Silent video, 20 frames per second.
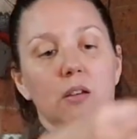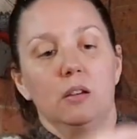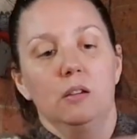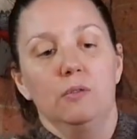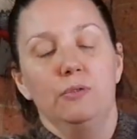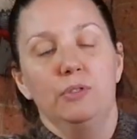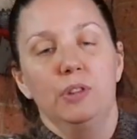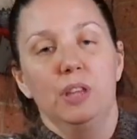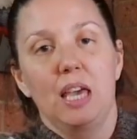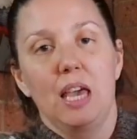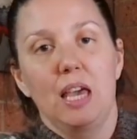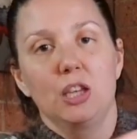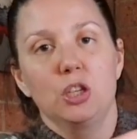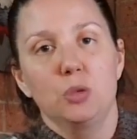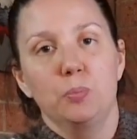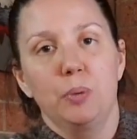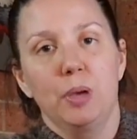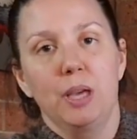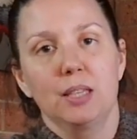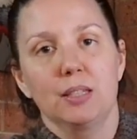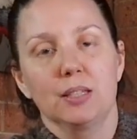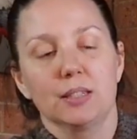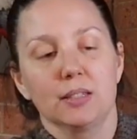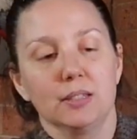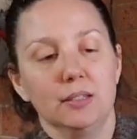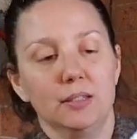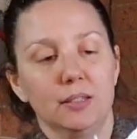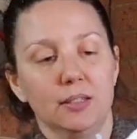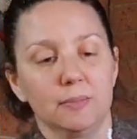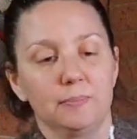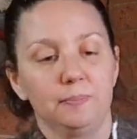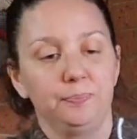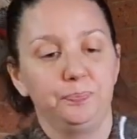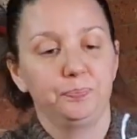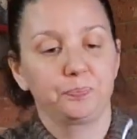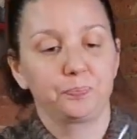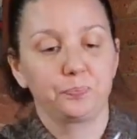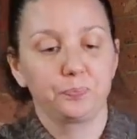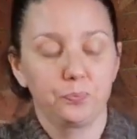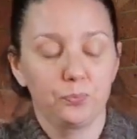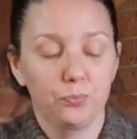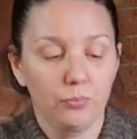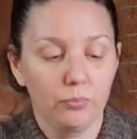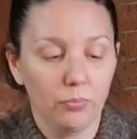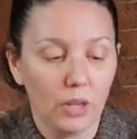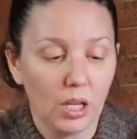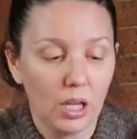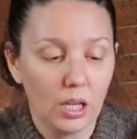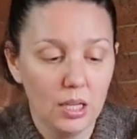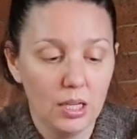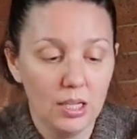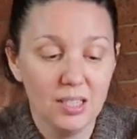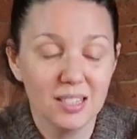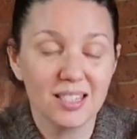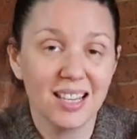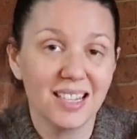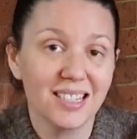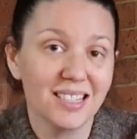for the edge pieces is a